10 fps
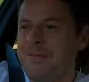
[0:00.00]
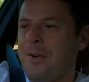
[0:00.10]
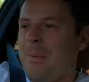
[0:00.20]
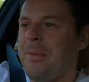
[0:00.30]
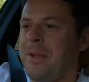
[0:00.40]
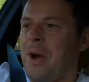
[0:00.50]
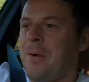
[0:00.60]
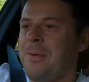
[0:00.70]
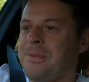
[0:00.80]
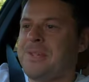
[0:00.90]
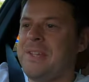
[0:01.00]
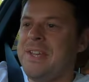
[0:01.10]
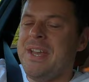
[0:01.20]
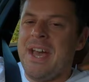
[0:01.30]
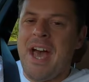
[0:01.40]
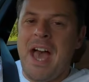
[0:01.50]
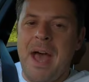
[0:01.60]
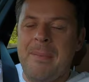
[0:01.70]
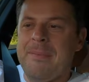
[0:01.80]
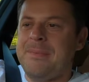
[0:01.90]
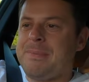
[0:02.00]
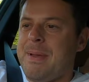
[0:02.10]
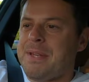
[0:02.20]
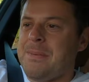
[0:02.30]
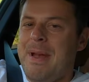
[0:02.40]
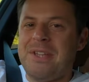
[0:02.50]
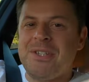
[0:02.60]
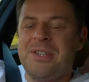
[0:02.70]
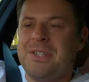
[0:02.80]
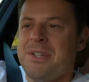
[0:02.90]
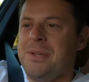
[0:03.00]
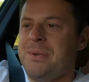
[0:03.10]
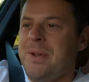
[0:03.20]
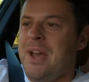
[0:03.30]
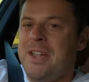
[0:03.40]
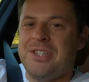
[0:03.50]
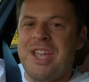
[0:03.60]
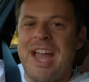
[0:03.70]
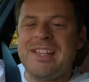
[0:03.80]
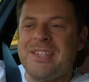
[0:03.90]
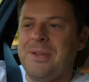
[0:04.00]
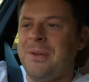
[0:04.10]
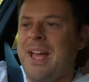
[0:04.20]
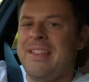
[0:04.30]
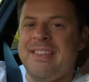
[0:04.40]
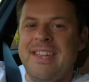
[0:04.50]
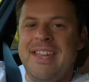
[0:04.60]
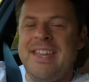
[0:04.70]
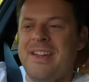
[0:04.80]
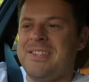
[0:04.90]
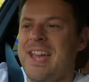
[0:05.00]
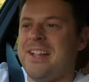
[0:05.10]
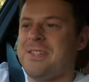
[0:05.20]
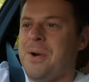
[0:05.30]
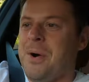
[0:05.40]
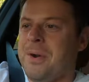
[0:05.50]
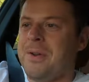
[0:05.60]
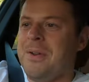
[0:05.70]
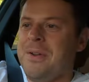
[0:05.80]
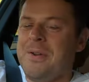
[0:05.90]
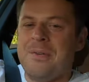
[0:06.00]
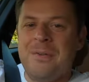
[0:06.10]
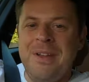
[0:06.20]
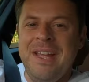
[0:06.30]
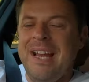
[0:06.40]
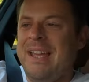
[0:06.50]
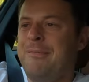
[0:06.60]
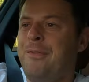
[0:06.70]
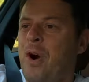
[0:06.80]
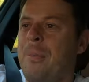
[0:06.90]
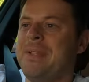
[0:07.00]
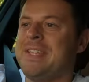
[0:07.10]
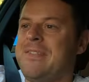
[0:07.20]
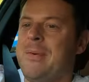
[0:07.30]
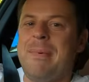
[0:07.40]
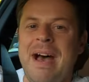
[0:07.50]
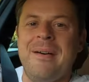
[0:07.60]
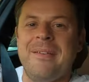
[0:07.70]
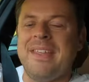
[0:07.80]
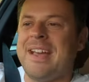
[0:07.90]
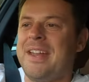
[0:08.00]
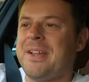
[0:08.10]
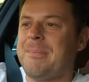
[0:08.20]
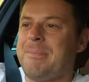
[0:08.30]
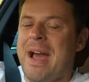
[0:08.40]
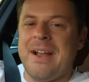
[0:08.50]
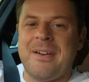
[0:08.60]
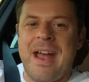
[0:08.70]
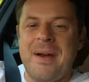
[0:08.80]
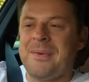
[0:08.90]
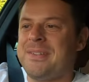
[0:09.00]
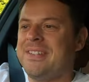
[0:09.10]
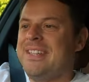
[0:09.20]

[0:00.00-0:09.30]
from the corals. Uh, special mention to uh, Jez, who led the Ecotech talk. Really informative about the kind of background